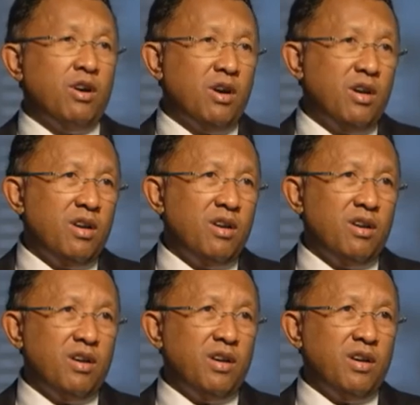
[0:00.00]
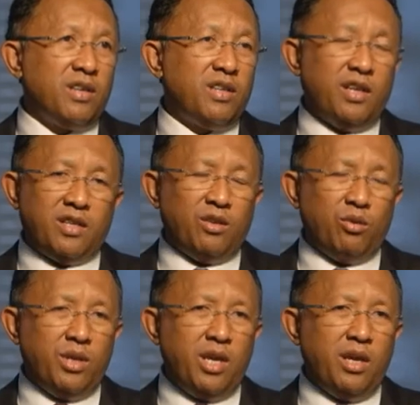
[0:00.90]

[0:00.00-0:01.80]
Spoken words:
think it's a strong signal,